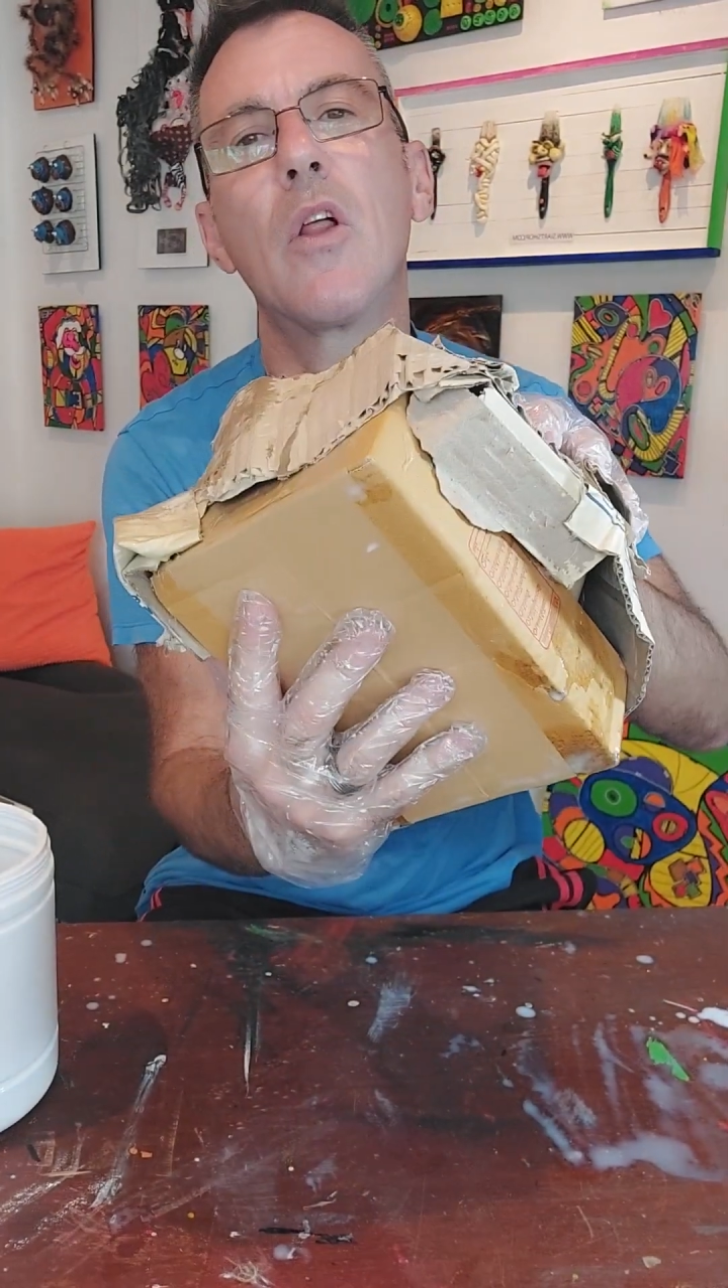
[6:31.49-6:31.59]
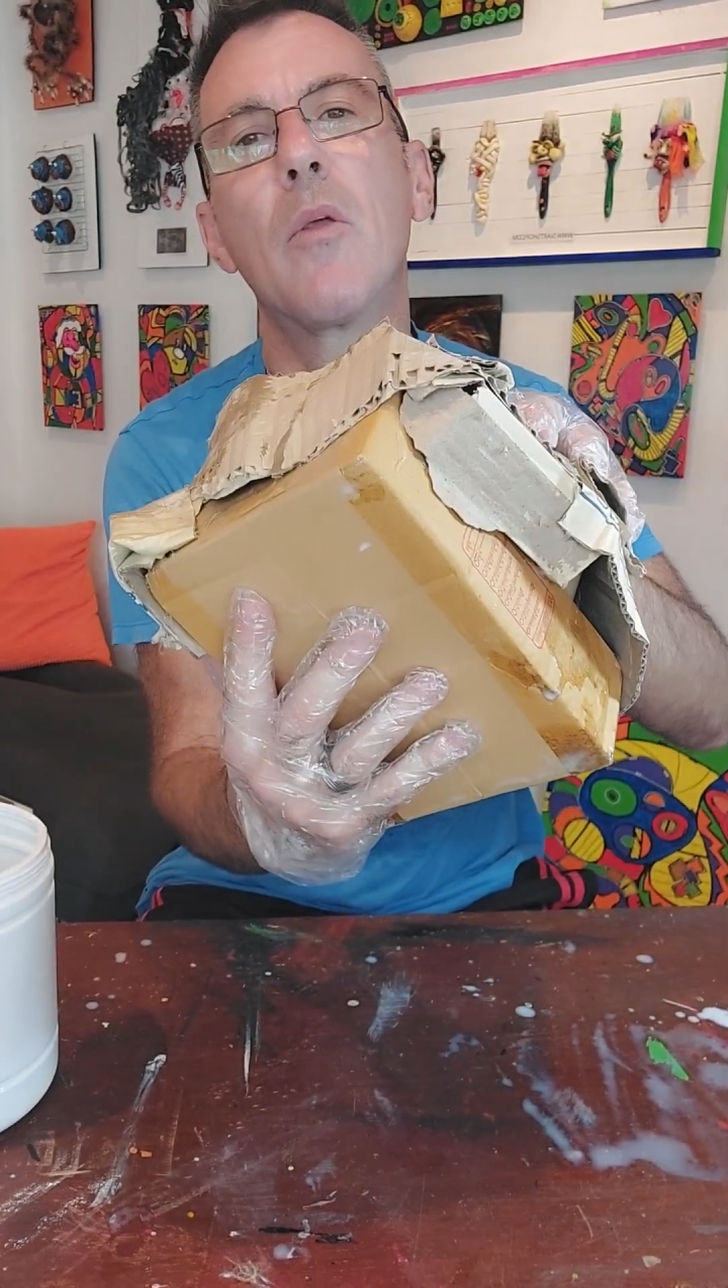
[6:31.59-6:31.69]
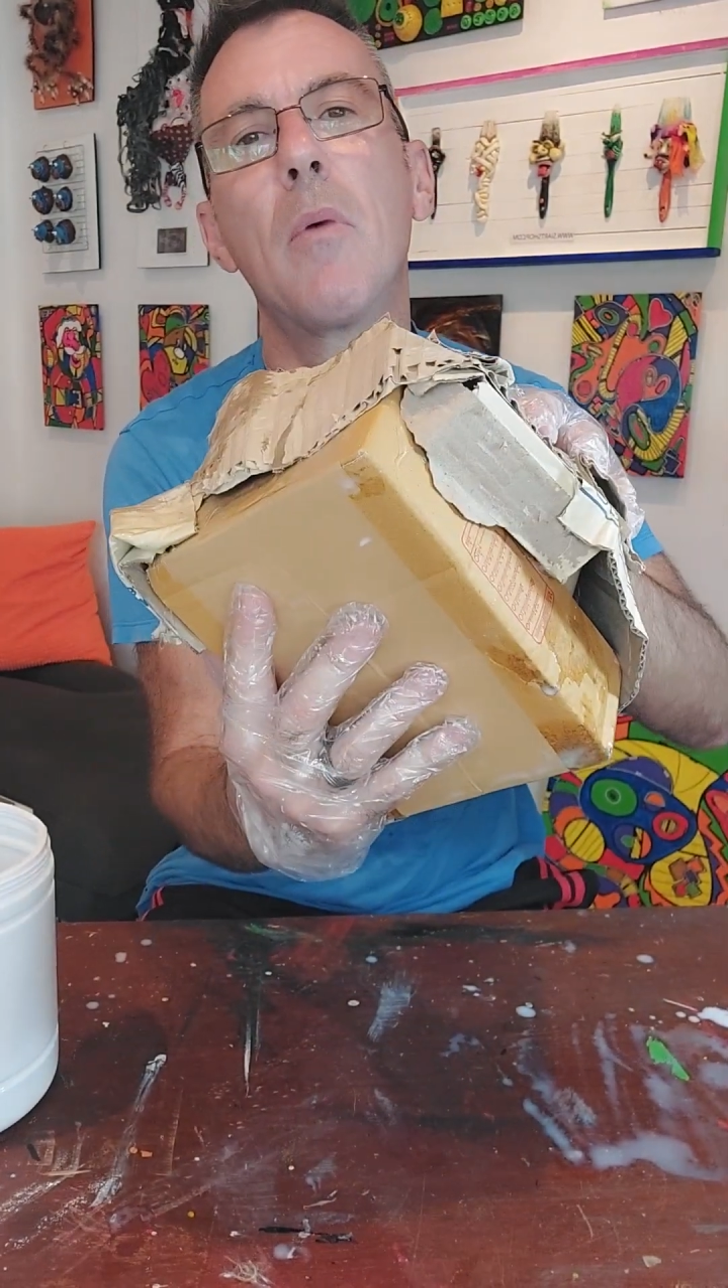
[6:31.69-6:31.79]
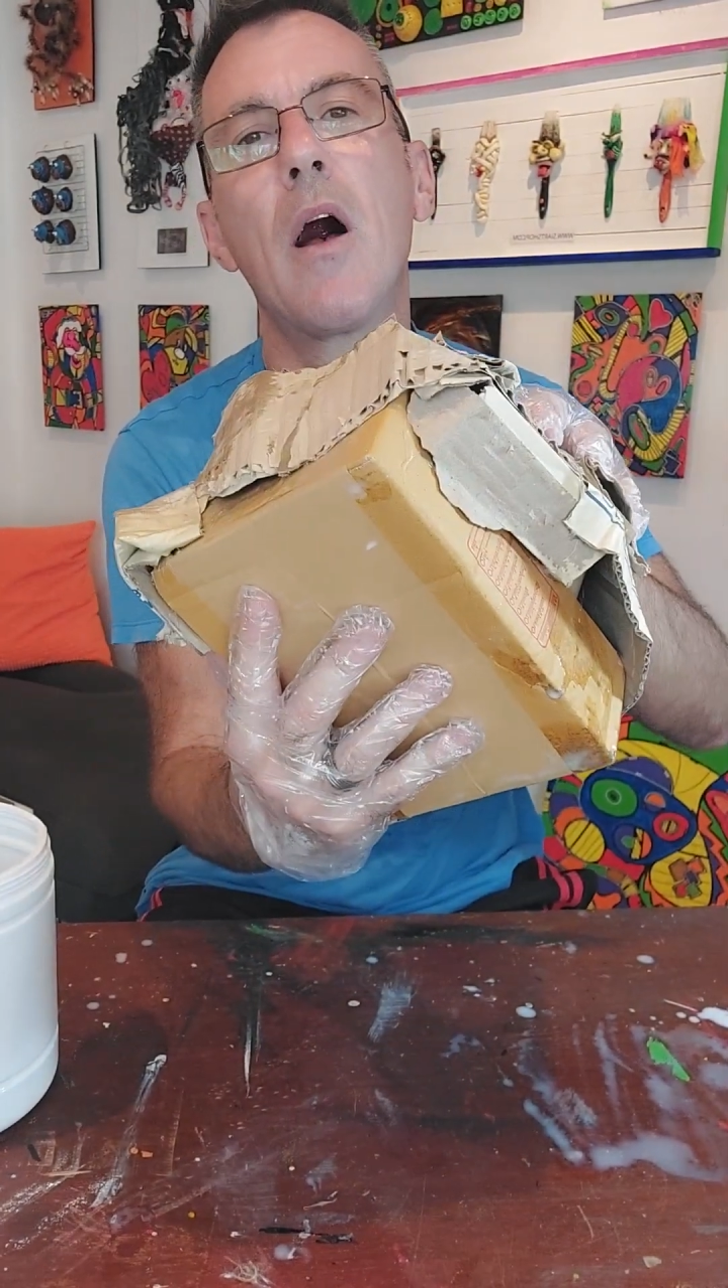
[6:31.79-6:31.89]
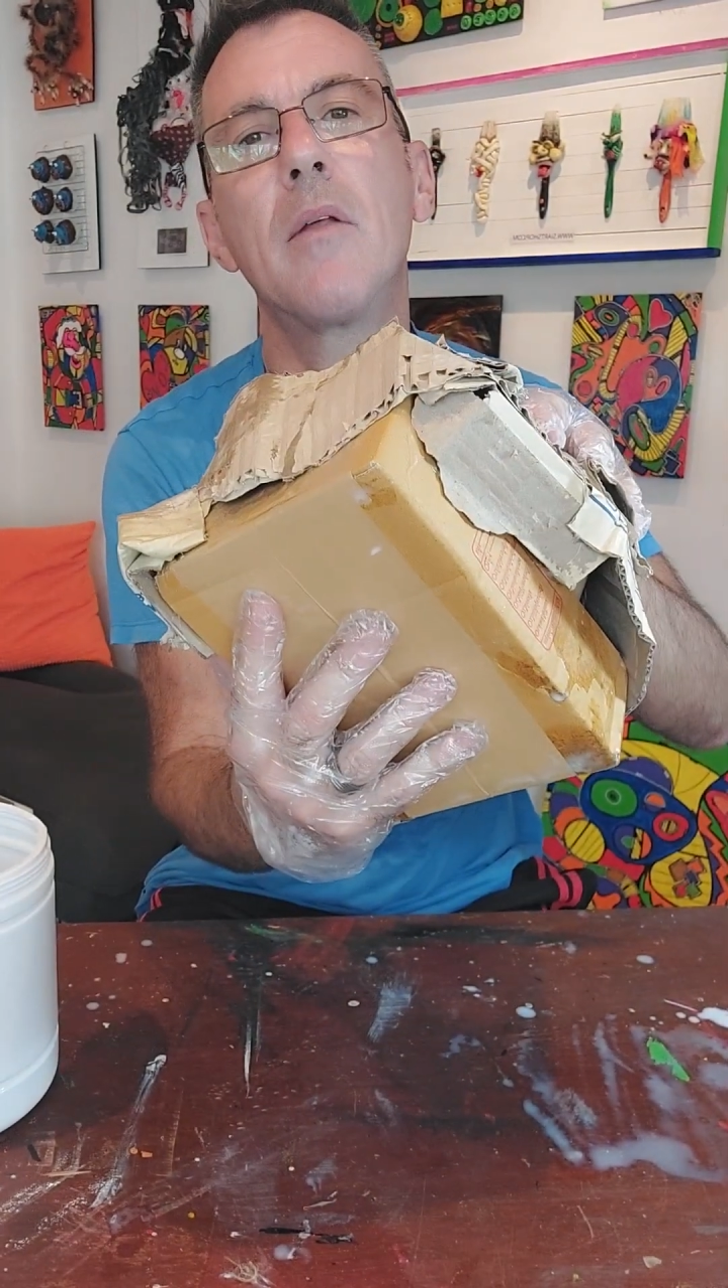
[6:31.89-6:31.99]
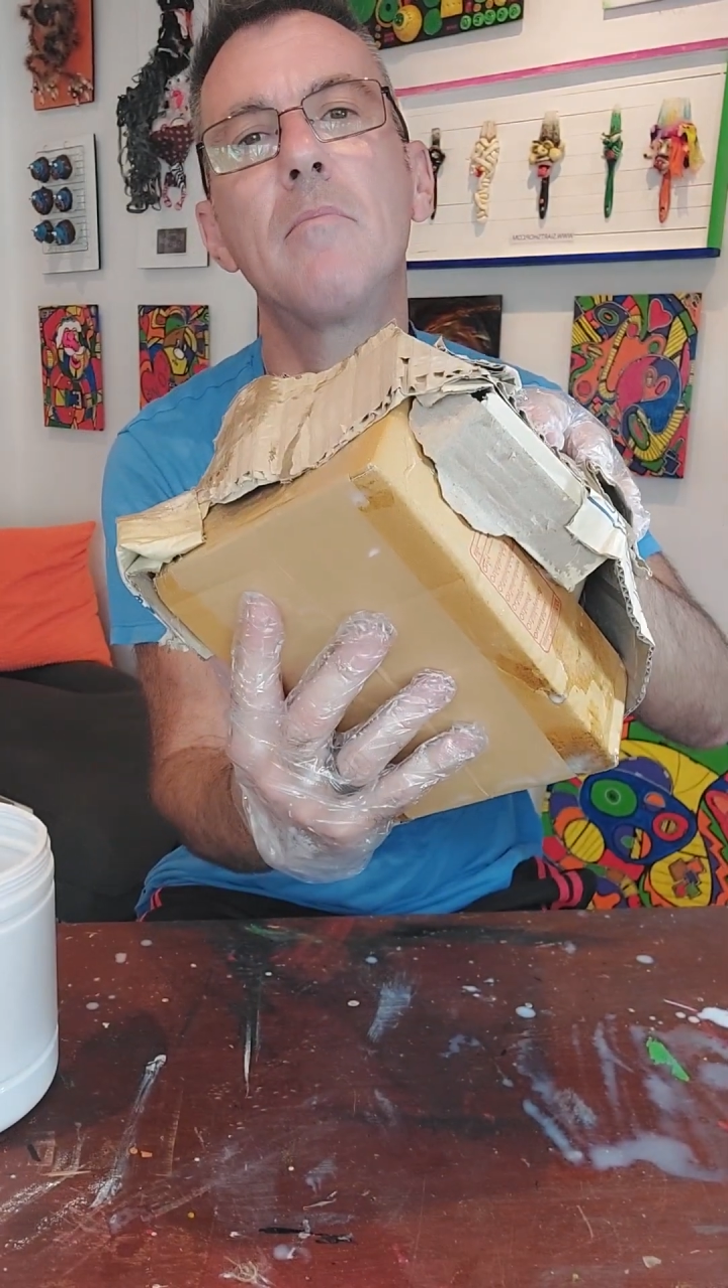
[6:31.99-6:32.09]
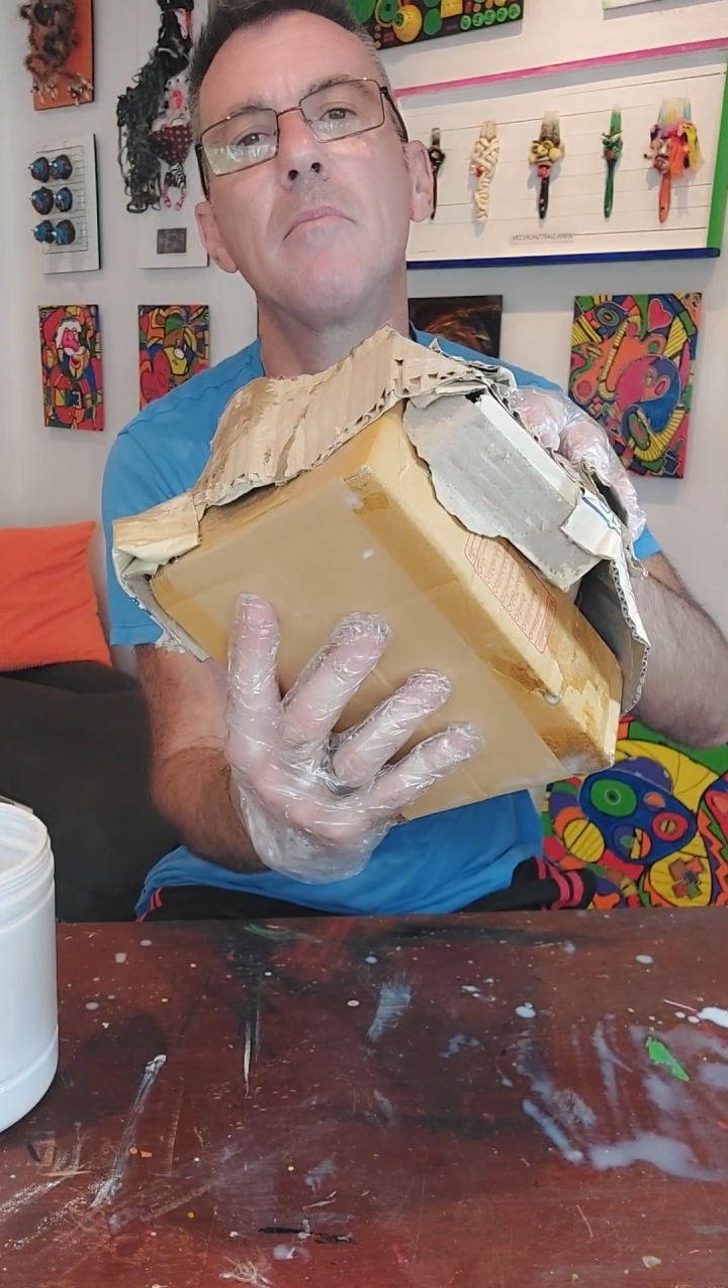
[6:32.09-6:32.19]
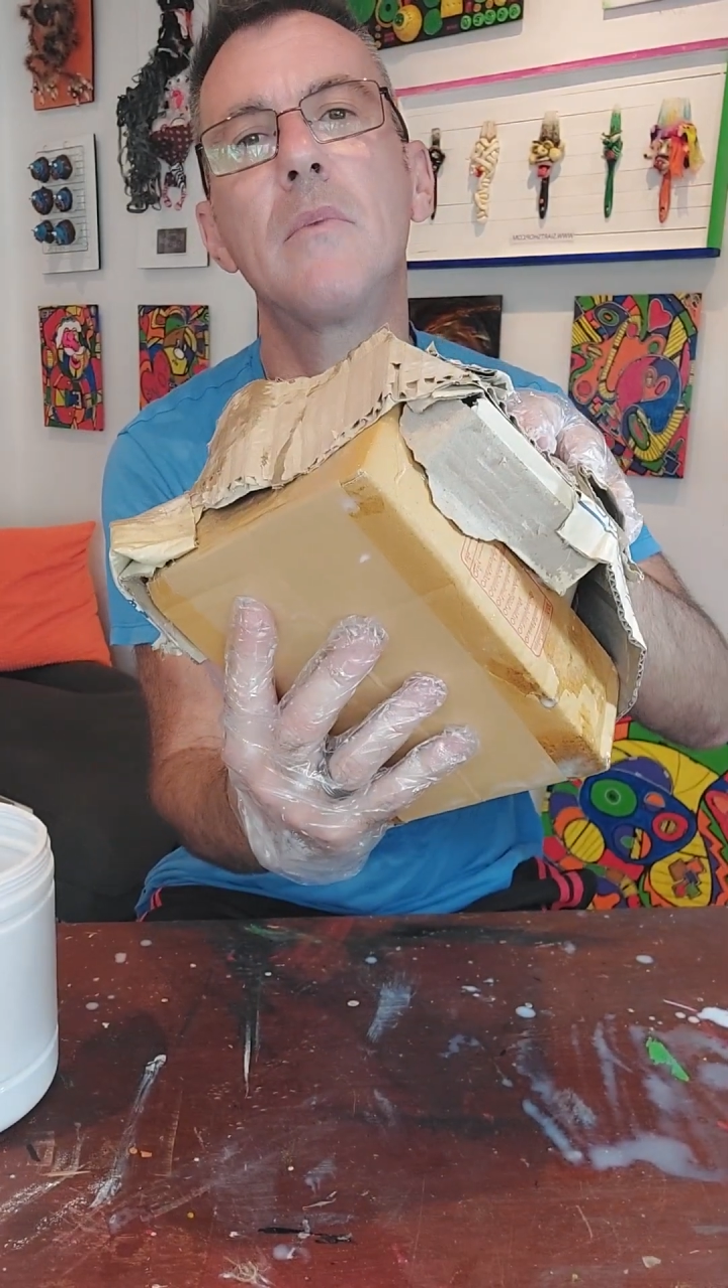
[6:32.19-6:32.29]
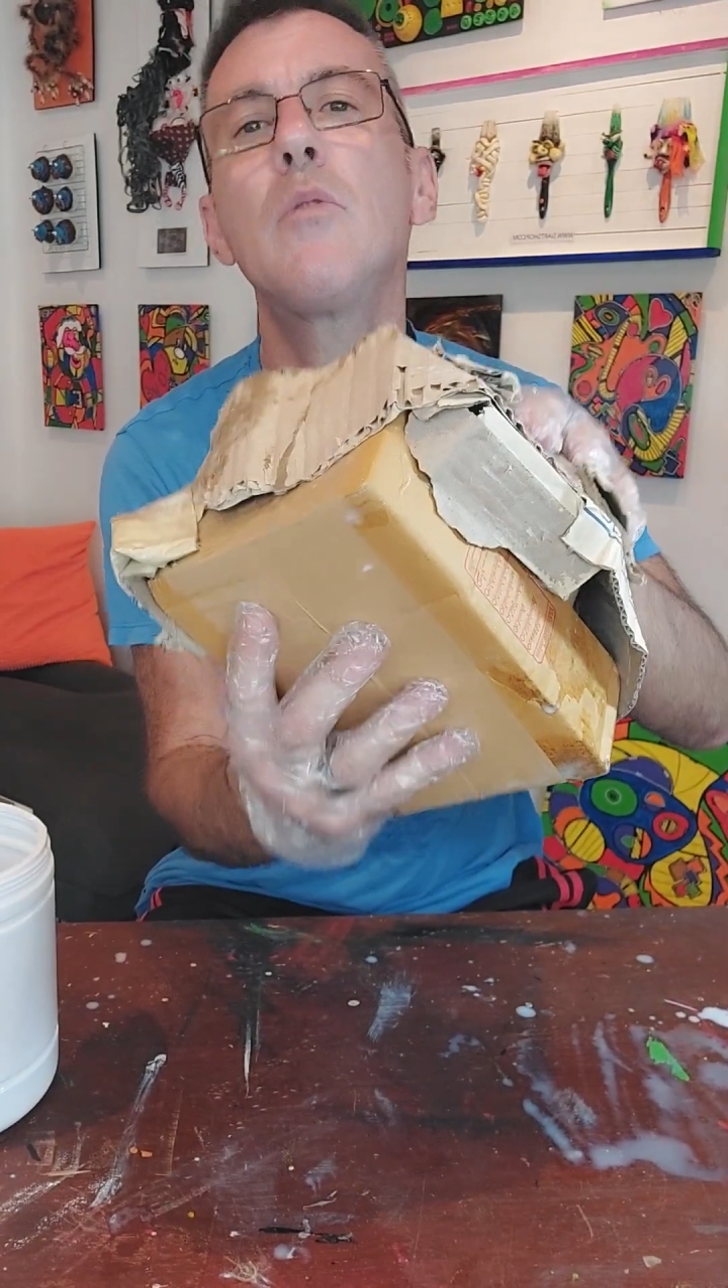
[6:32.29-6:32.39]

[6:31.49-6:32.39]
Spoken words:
on the bottom.